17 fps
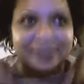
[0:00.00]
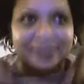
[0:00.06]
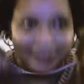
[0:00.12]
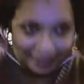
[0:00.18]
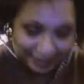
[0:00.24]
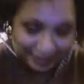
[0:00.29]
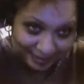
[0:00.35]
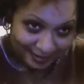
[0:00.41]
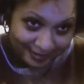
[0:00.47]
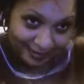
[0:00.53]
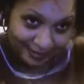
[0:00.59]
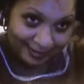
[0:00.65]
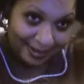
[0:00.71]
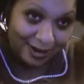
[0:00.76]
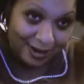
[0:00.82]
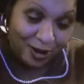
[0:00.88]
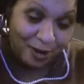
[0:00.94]

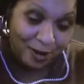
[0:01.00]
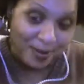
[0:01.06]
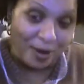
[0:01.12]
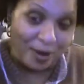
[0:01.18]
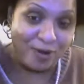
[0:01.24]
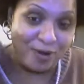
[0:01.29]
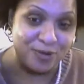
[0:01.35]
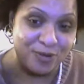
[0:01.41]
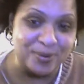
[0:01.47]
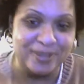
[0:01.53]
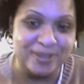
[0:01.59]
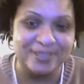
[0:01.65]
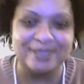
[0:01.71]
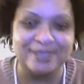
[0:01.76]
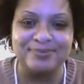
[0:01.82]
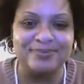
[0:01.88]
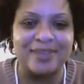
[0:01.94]
And all my old ones,